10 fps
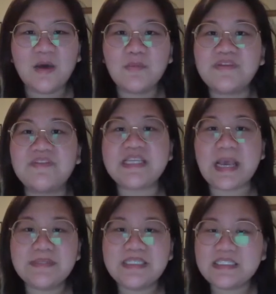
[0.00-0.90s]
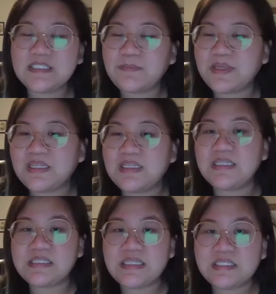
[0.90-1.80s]
we've adapted it to be an
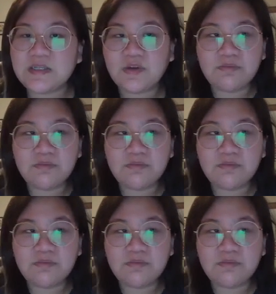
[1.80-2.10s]
easy to